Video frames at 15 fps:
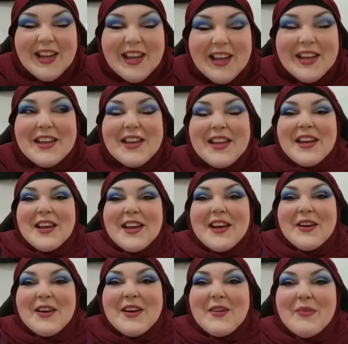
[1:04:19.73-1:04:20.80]
when I'm
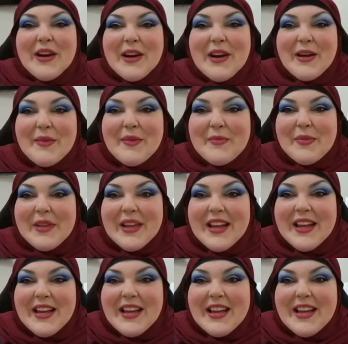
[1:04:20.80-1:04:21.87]
like, just let me like
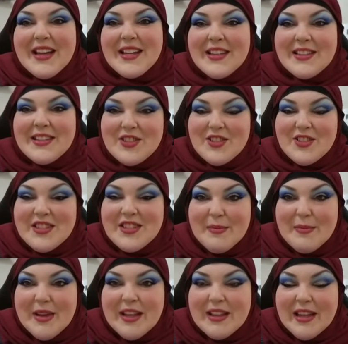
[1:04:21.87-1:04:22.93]
when I was pissing him off,
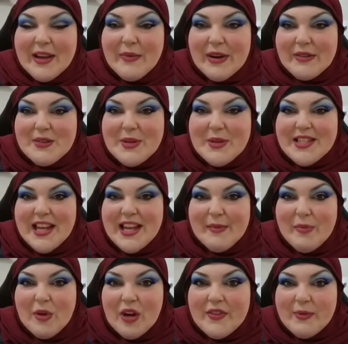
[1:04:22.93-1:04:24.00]
he was like
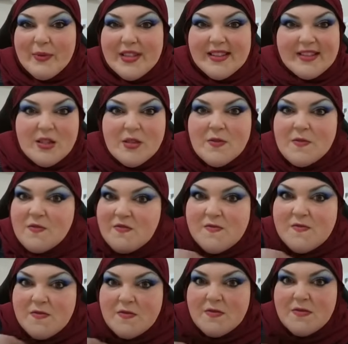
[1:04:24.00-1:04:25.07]
like doing
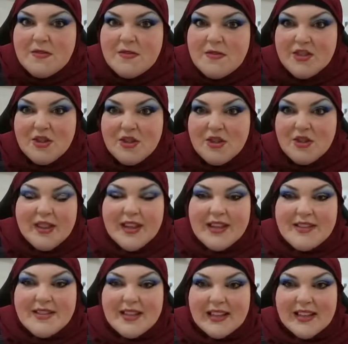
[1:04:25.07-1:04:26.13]
things like this.
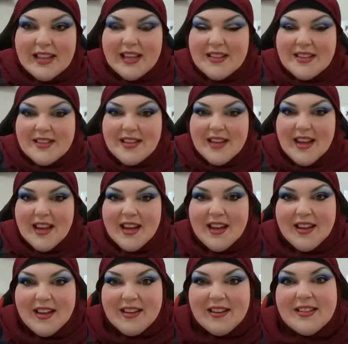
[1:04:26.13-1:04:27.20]
Like he's
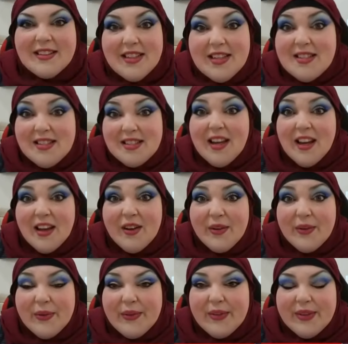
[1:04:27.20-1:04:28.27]
psycho.
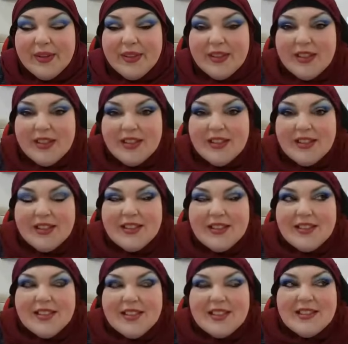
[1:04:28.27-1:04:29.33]
I wish I would
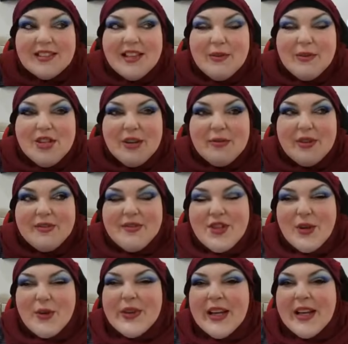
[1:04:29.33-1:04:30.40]
have shown that, but I didn't
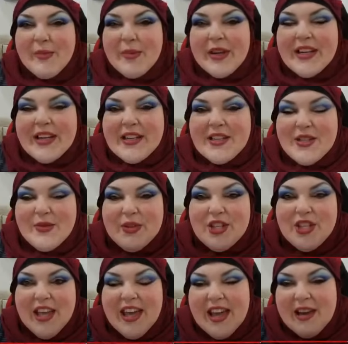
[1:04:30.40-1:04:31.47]
switch the camera over. I
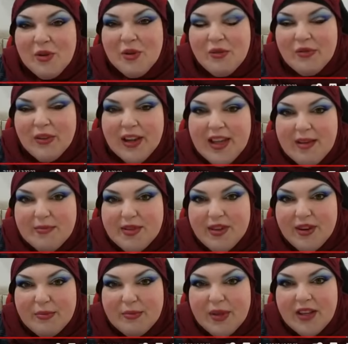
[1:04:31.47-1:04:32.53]
kept it on me because it was
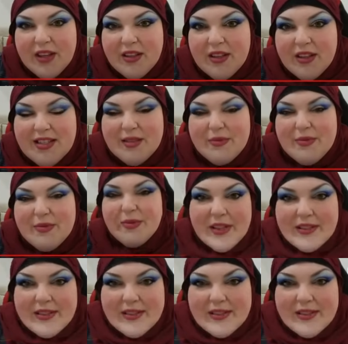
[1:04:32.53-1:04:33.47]
really fast, but